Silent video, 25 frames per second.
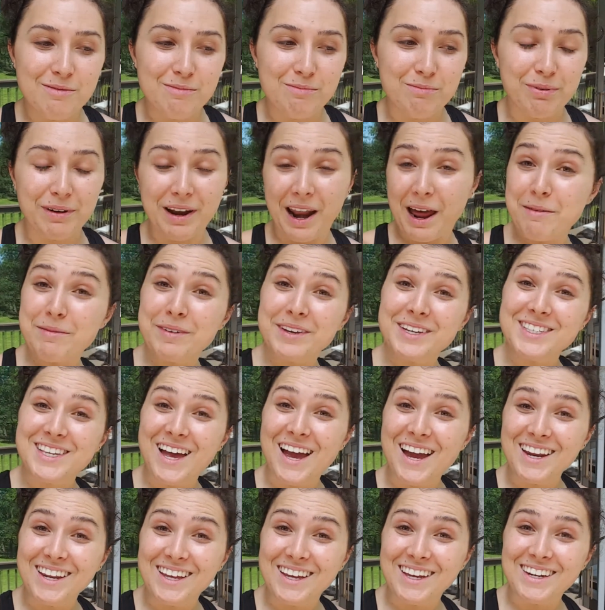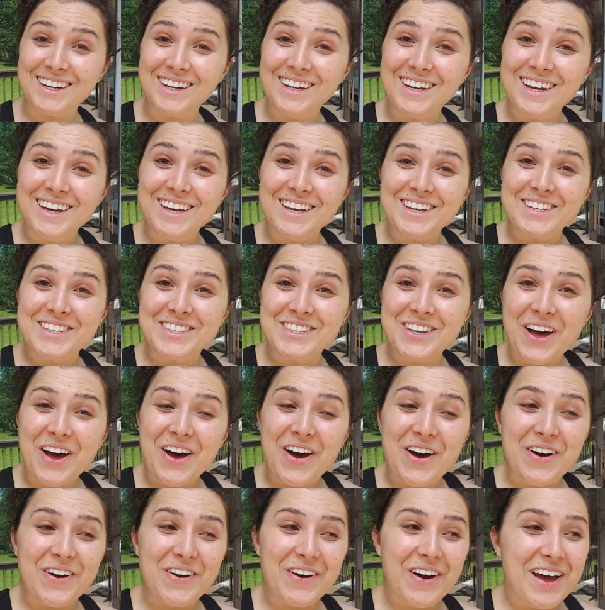But I'm excited.
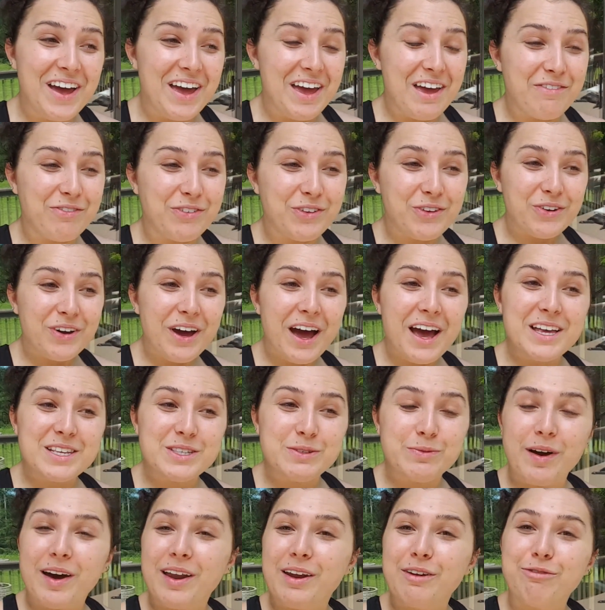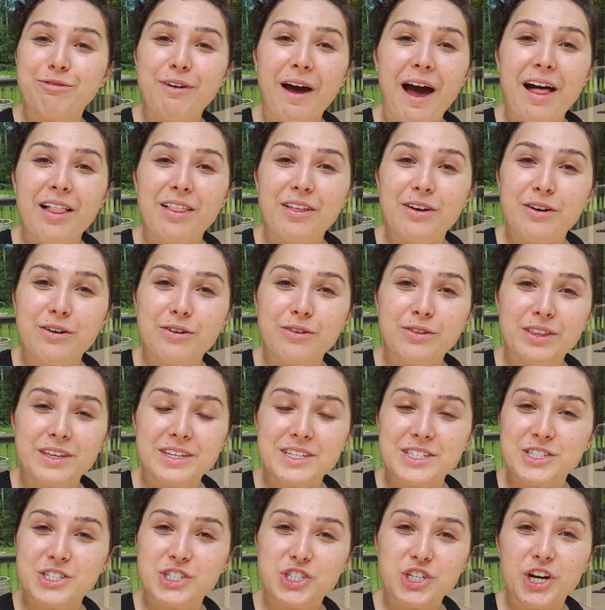So if you guys want to follow
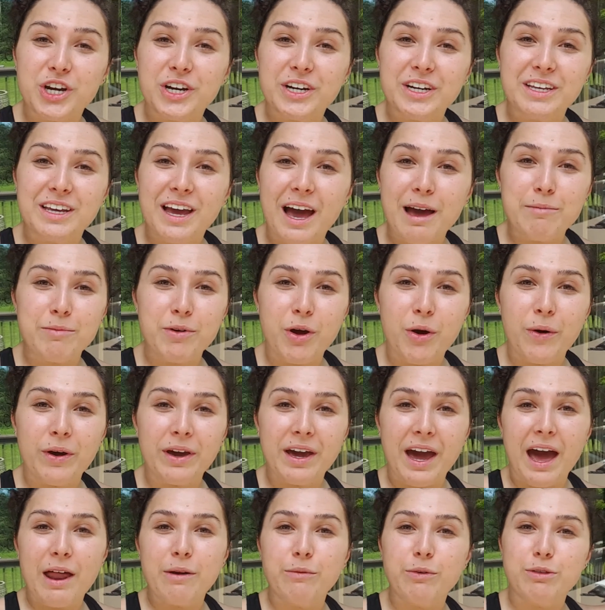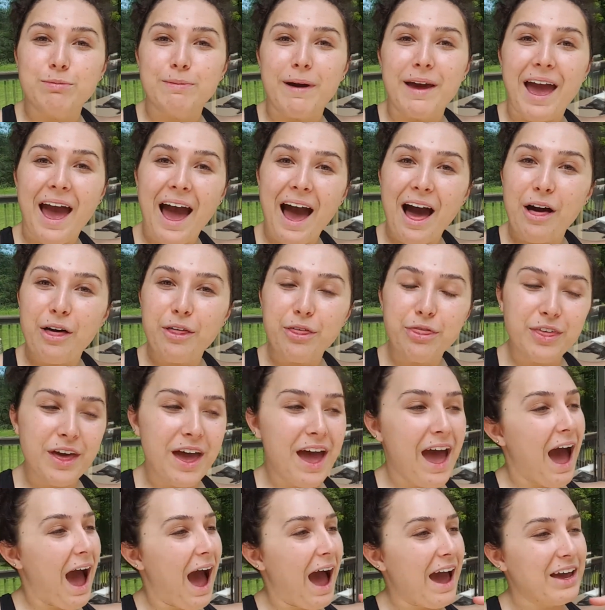this journey I'm going on with my health,
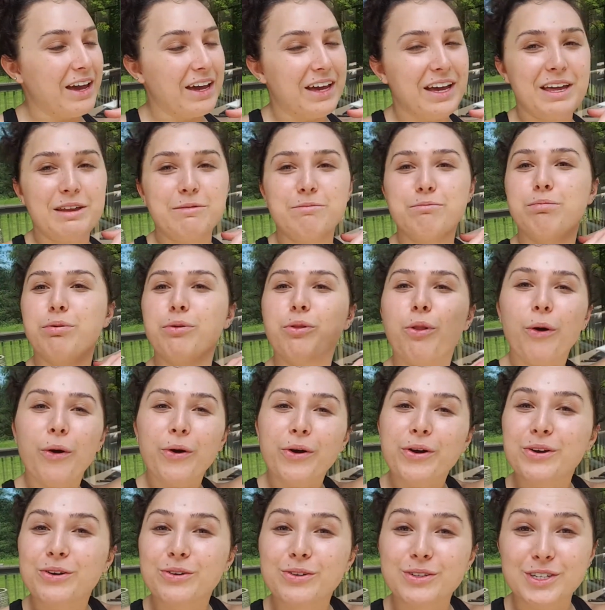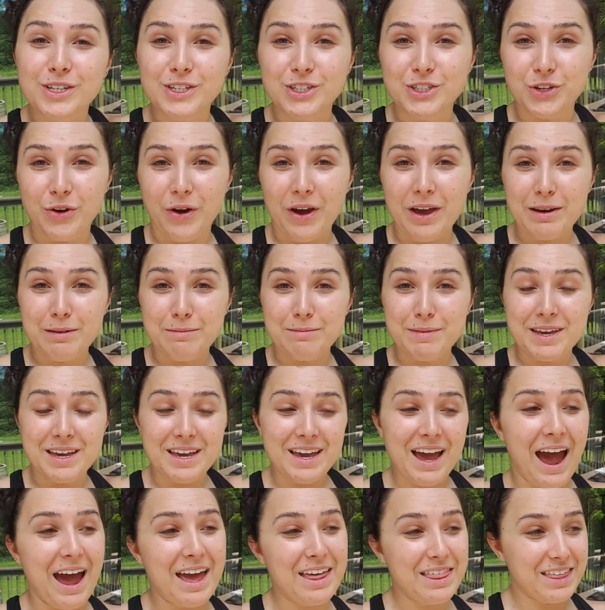I implore you to join
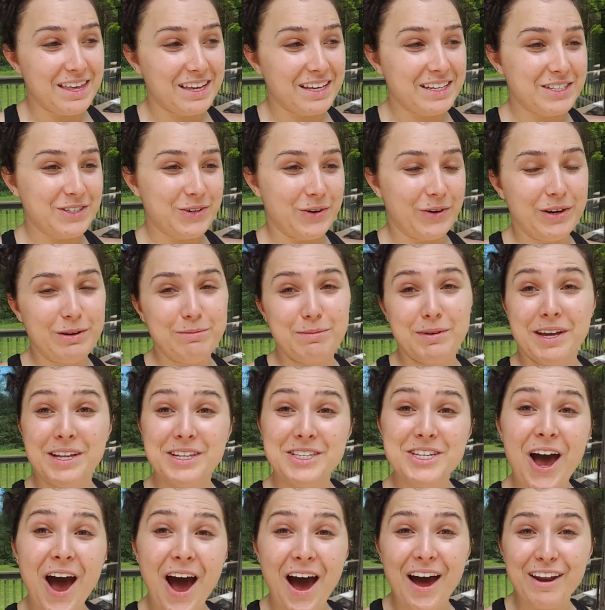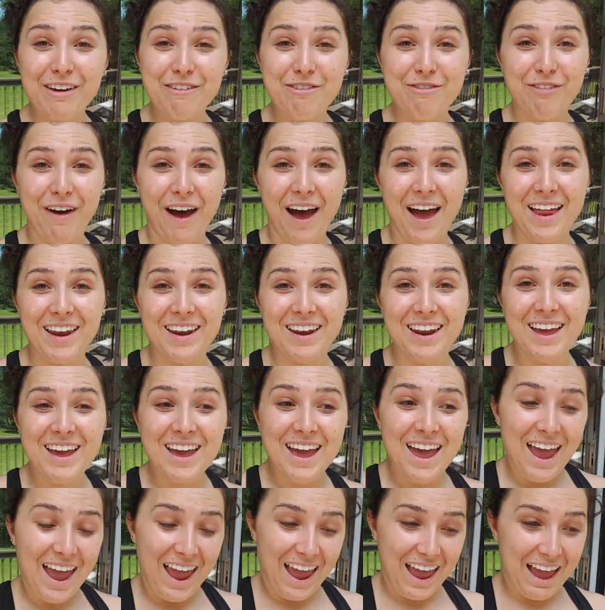me. I think it's going to be a ton of fun,
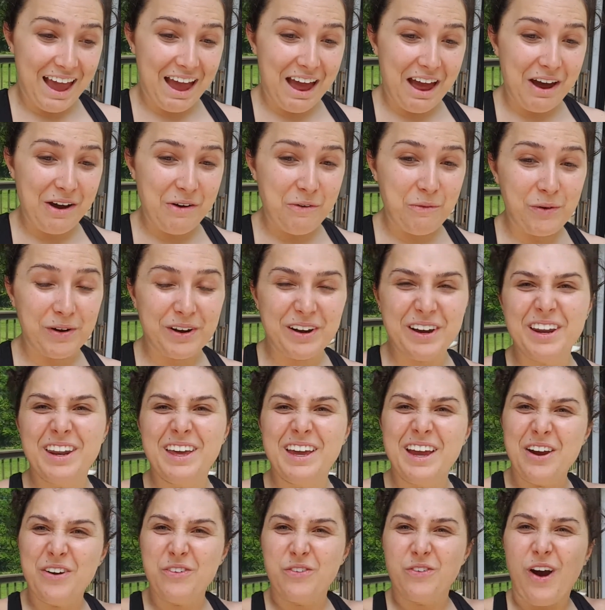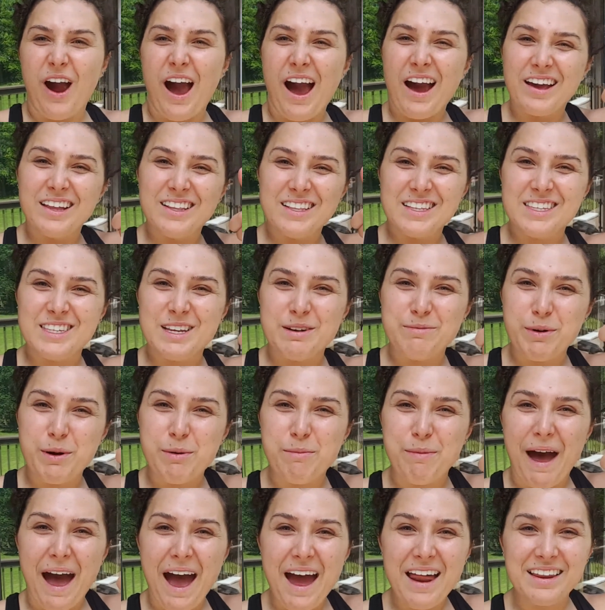and we're going to get rocking summer
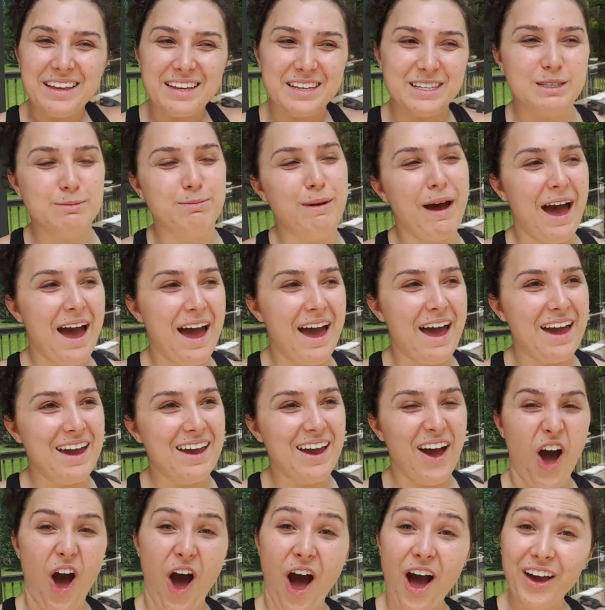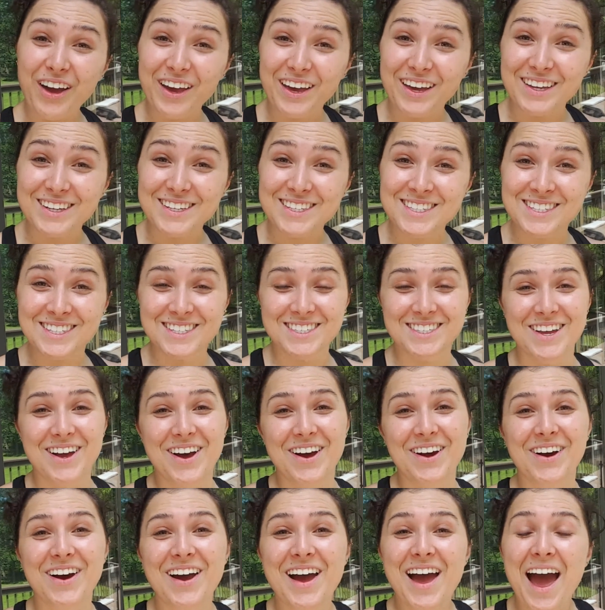bodies by August.
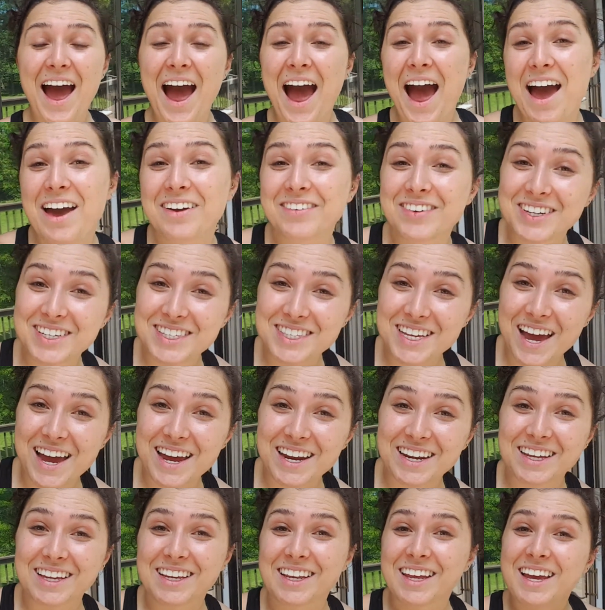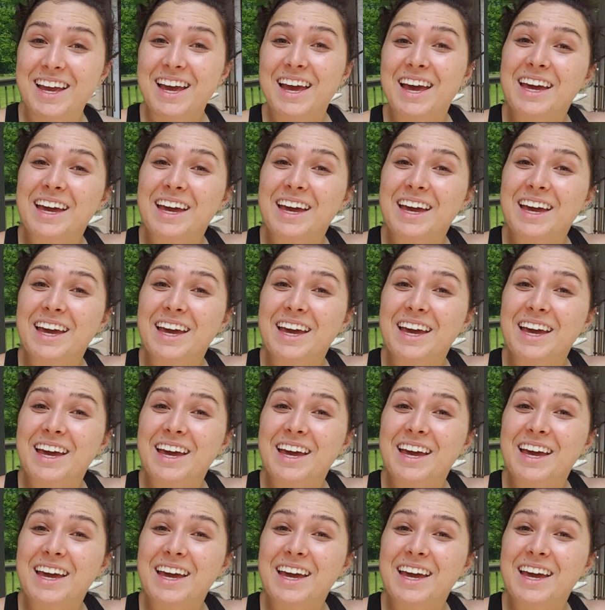So I'm excited.